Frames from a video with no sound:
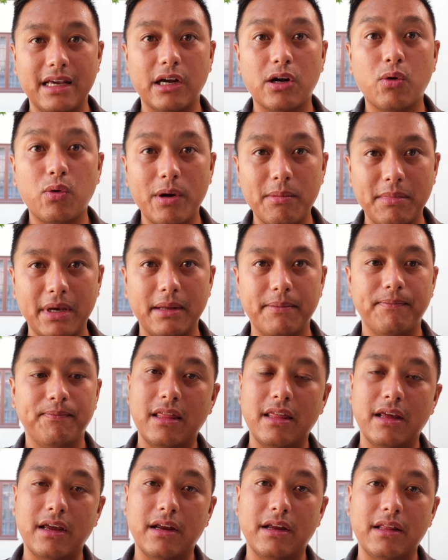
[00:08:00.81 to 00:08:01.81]
Equipment,
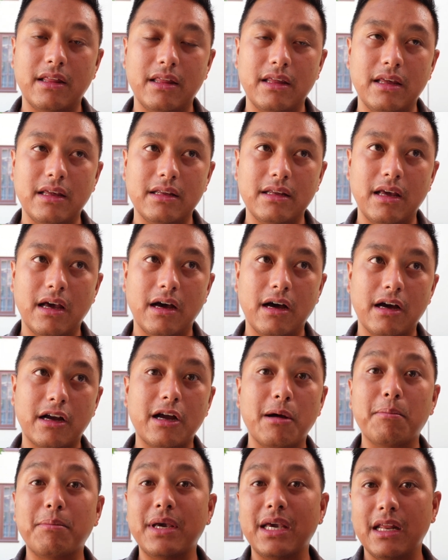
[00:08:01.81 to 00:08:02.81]
the
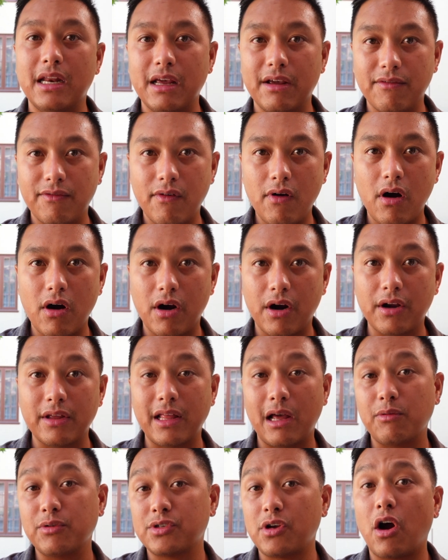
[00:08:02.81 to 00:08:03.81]
competing VAR
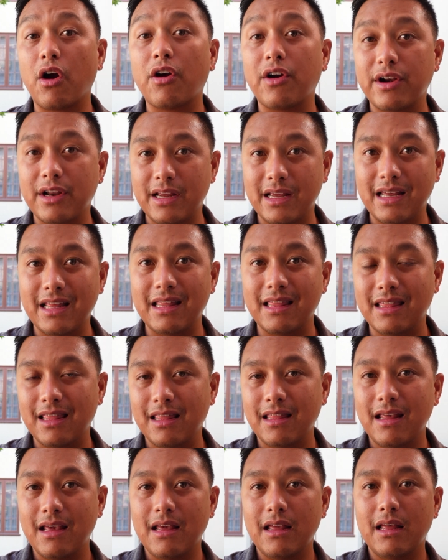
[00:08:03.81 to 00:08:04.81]
that was already
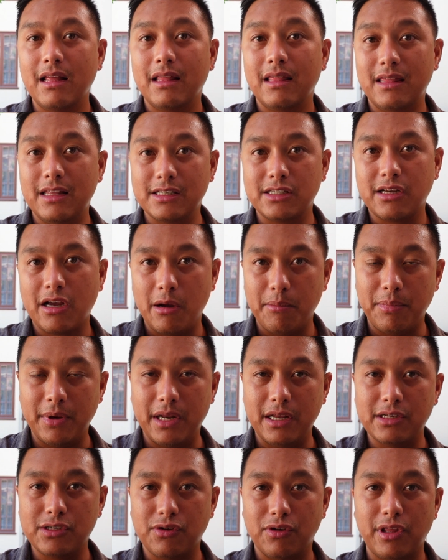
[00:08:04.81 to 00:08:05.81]
in this
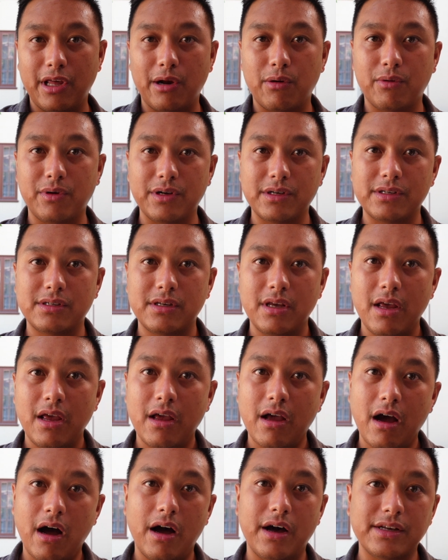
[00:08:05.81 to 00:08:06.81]
company. So there was
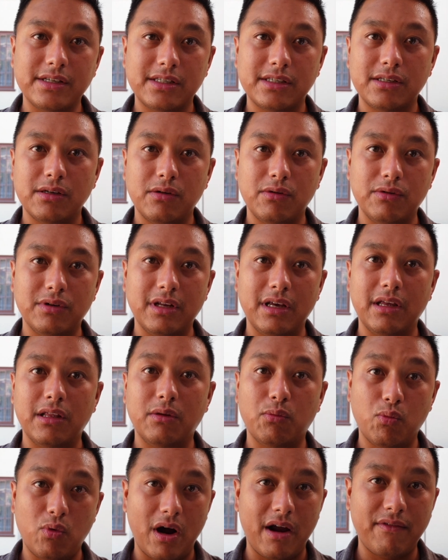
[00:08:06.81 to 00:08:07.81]
us who did
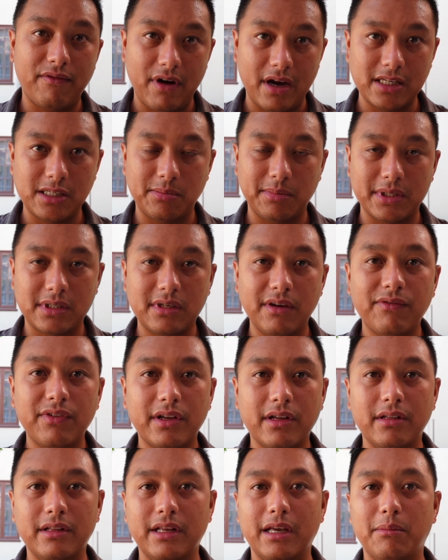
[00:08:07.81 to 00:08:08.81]
Wi-Fi
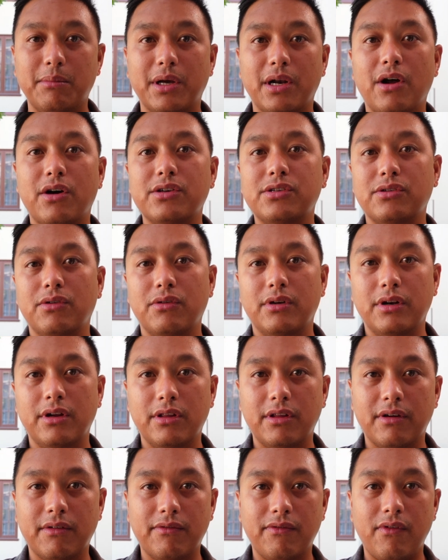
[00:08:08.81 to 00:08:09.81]
specifically, but also
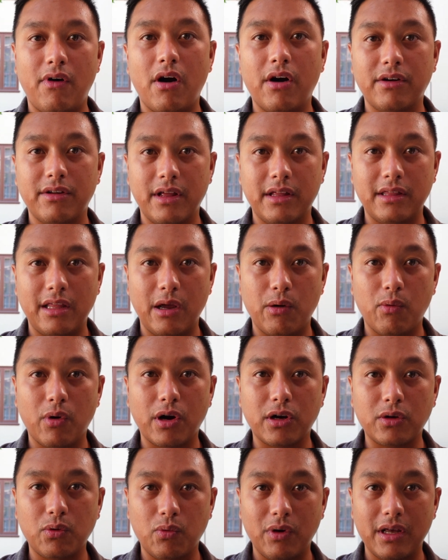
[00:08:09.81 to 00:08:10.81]
another VAR that they
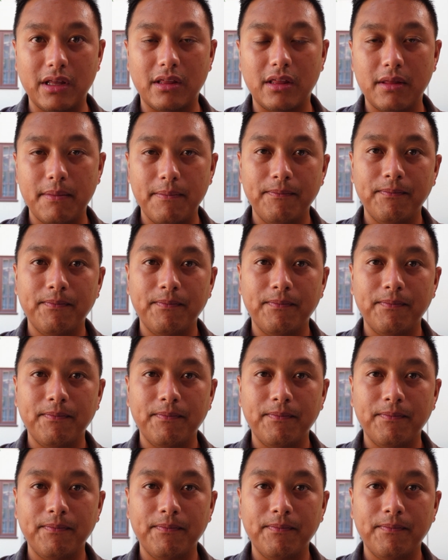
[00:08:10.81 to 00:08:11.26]
worked with